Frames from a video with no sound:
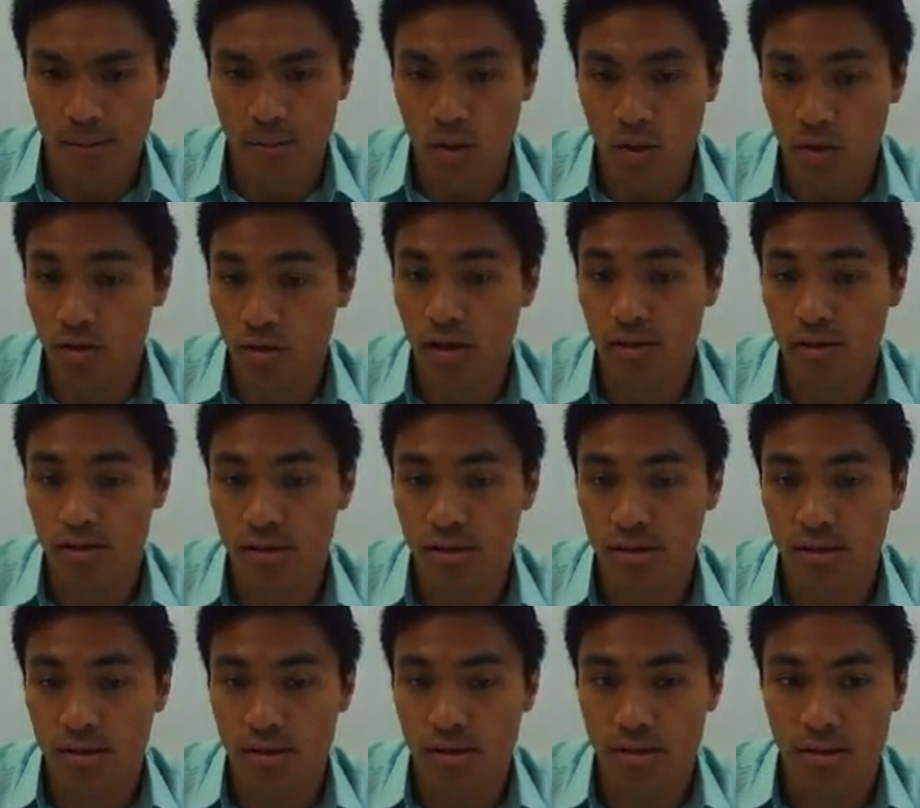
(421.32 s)

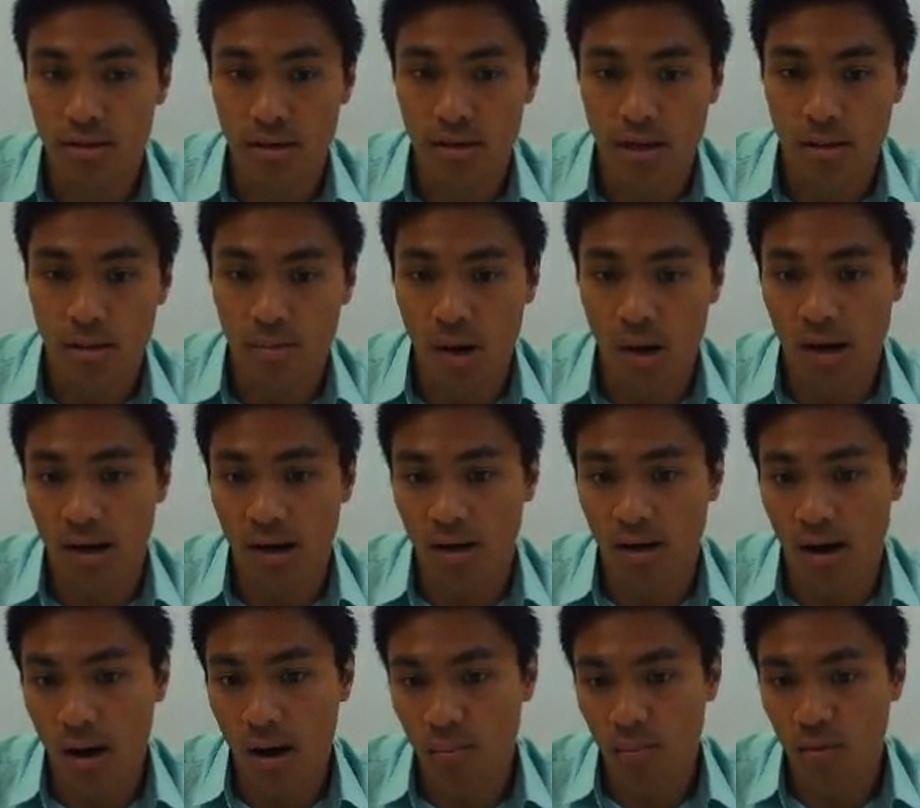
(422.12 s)
units,
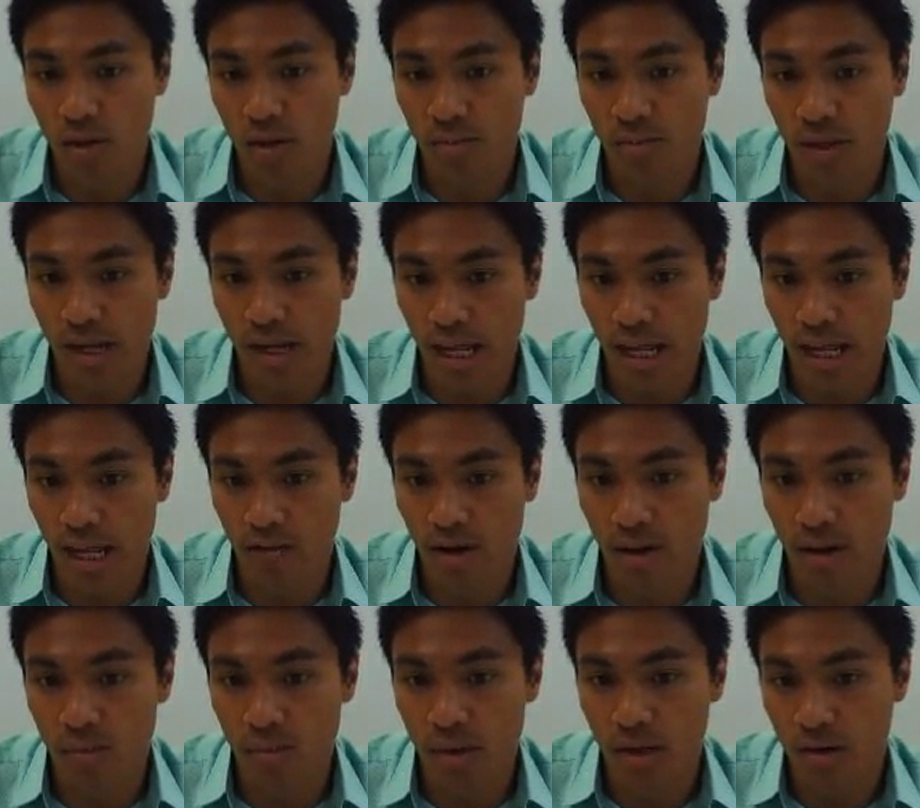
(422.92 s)
but I put them in
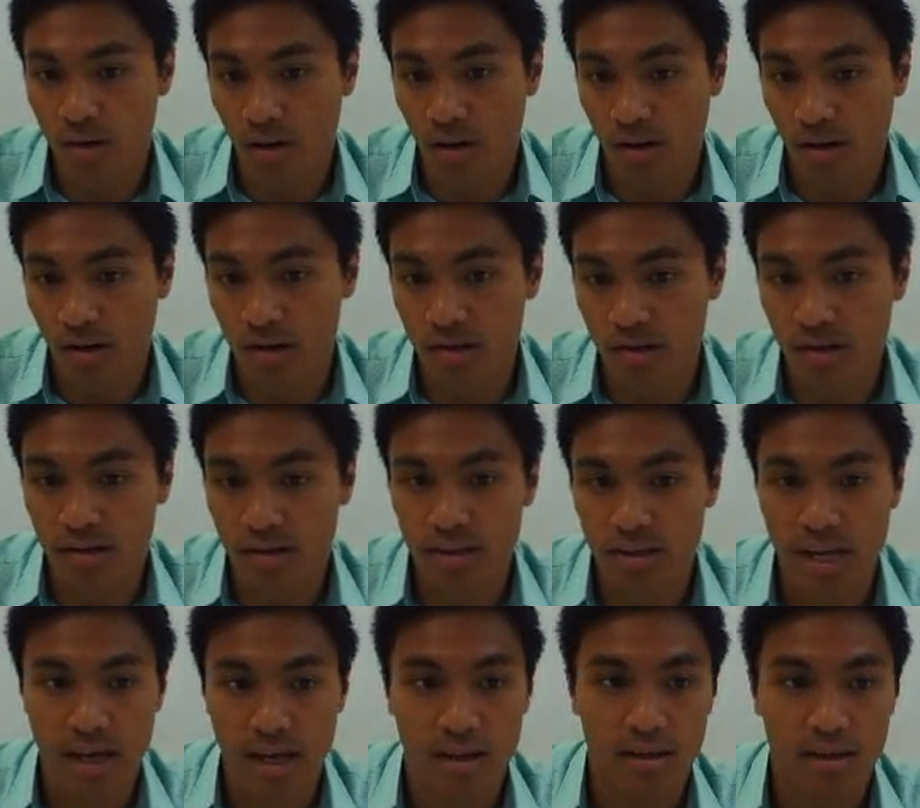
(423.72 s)
anyway because
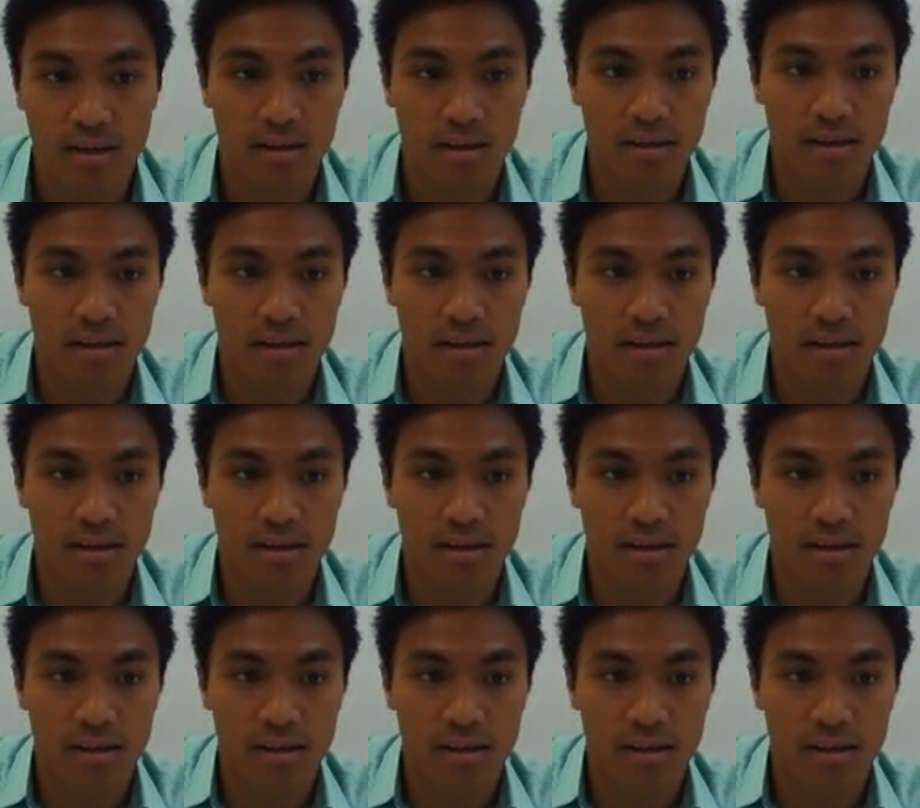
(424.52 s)
then